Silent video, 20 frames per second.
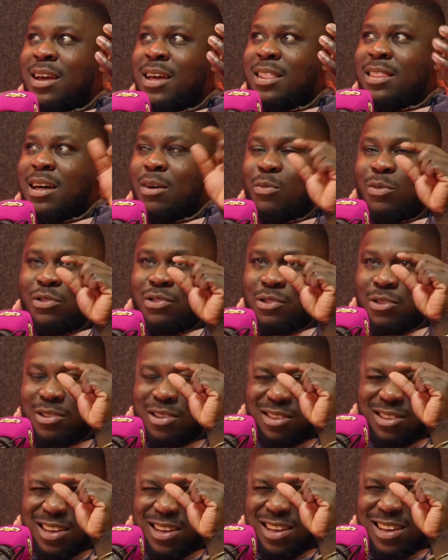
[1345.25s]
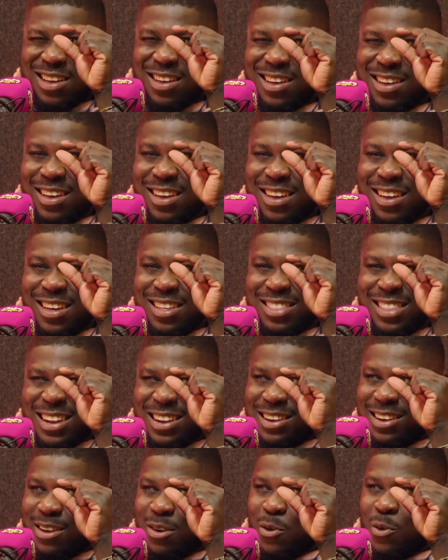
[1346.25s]
that was just the
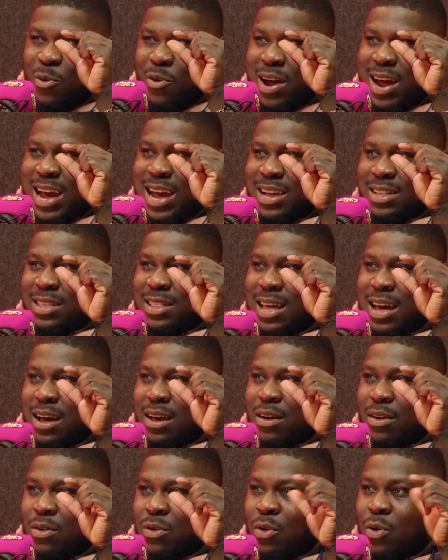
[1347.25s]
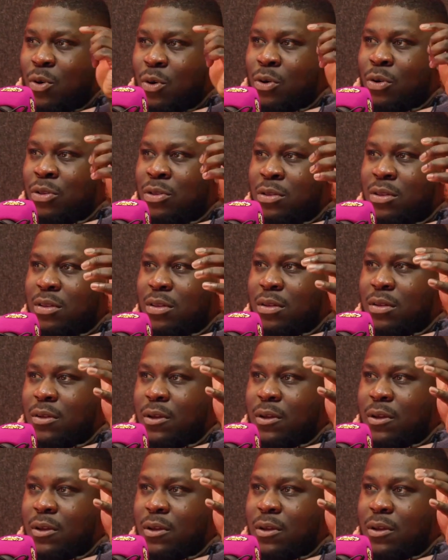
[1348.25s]
little act that caused